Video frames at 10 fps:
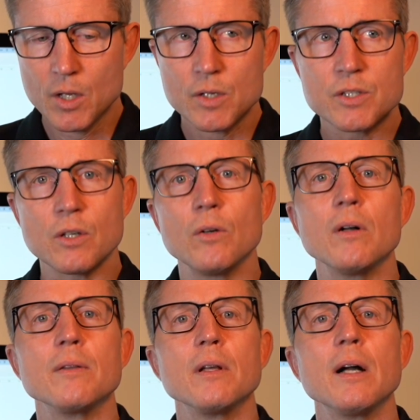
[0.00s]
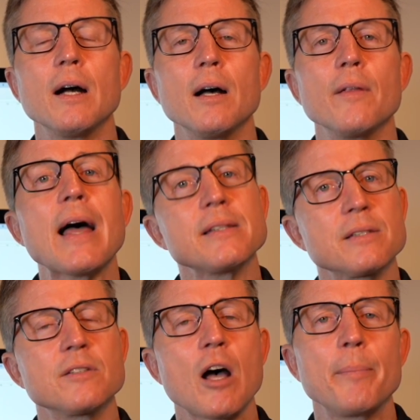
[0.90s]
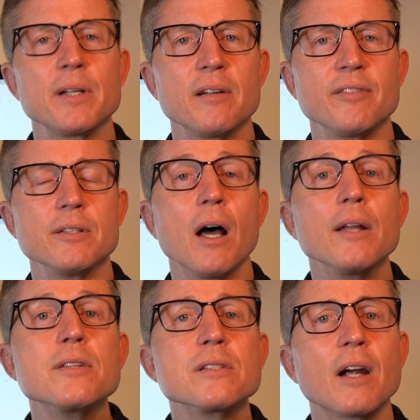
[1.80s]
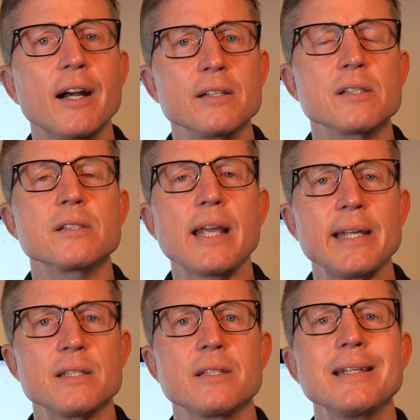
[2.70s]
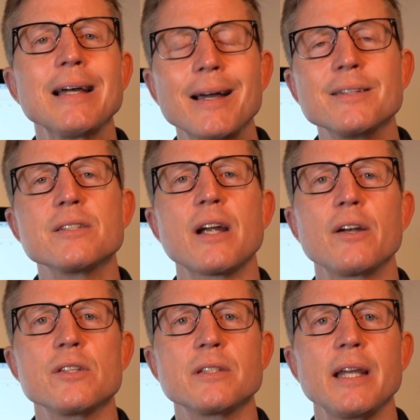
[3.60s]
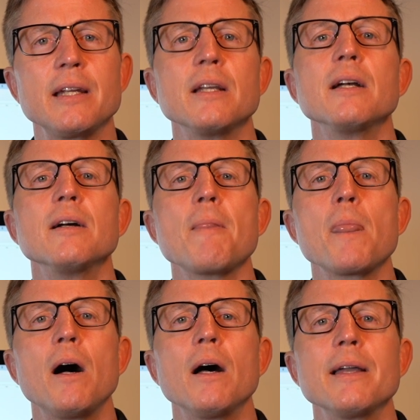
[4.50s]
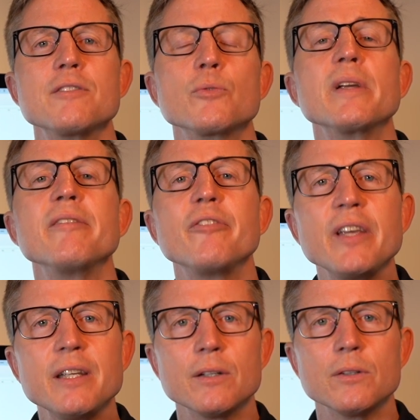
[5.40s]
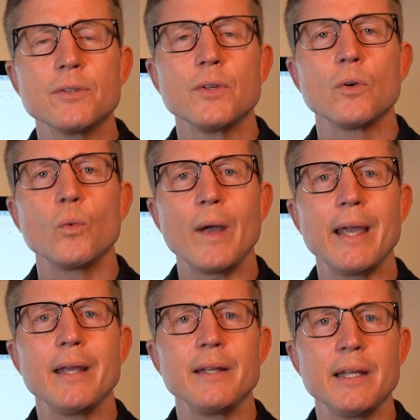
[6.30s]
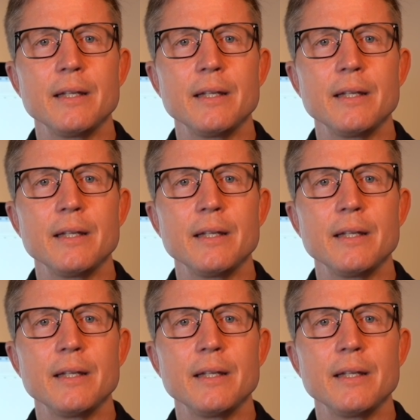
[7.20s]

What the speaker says: So that's the topic of an undesired states. The undesired state is revealed when